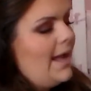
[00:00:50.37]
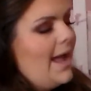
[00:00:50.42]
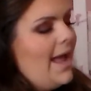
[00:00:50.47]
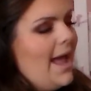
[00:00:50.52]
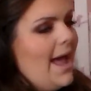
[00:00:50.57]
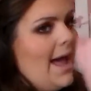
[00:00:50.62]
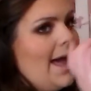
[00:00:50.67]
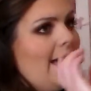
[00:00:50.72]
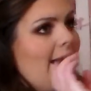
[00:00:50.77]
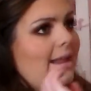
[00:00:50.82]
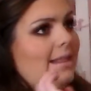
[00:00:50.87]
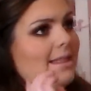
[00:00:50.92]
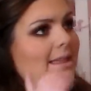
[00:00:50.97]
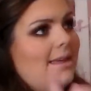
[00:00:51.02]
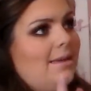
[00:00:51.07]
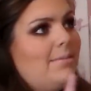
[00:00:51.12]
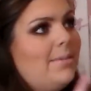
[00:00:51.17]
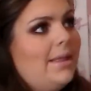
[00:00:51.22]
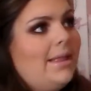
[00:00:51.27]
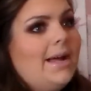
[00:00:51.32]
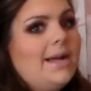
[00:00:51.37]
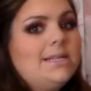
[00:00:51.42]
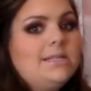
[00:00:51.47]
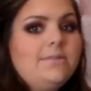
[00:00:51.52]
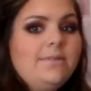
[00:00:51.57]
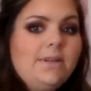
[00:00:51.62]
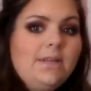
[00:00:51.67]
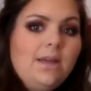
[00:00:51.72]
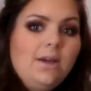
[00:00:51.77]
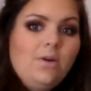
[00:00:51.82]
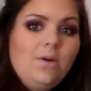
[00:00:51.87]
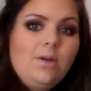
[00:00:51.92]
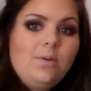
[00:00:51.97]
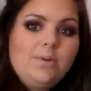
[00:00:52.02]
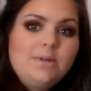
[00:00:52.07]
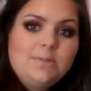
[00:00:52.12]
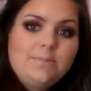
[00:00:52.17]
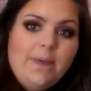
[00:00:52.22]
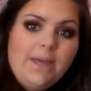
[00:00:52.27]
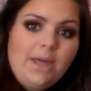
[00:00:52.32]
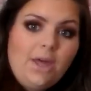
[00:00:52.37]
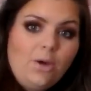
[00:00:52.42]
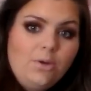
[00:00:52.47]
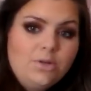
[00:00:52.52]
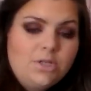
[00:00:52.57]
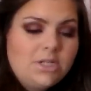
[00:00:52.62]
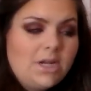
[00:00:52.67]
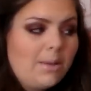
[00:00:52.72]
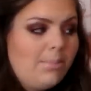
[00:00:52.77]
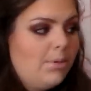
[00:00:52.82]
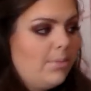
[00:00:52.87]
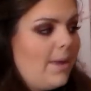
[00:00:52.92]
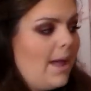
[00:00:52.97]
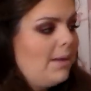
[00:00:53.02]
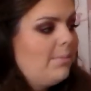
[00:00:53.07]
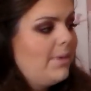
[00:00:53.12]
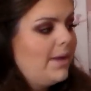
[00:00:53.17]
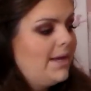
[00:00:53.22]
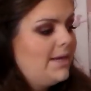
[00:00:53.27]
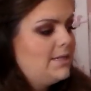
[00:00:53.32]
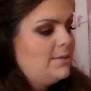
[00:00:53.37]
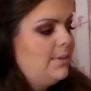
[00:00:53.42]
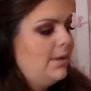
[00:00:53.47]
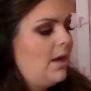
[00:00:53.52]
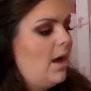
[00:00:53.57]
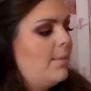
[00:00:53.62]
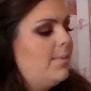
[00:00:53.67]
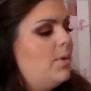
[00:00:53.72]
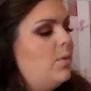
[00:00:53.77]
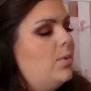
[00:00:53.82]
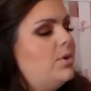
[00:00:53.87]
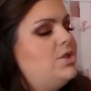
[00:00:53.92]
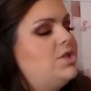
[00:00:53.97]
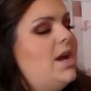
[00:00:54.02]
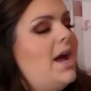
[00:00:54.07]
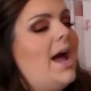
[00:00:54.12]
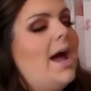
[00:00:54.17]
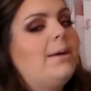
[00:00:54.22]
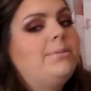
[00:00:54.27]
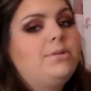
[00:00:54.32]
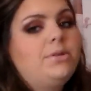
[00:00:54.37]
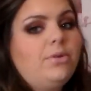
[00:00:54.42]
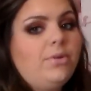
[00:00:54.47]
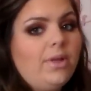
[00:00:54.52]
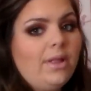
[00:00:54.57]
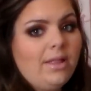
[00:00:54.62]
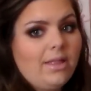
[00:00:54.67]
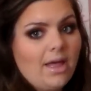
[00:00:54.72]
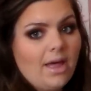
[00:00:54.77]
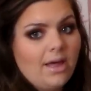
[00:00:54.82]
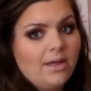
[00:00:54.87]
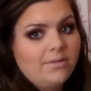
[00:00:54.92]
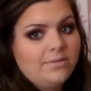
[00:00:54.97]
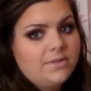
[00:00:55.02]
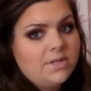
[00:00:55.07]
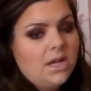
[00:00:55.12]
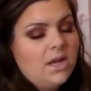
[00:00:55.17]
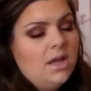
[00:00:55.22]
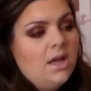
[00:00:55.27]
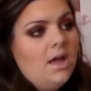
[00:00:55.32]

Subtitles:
I think in my last video, it was my Coach diaper bag my husband got me, which I absolutely loved.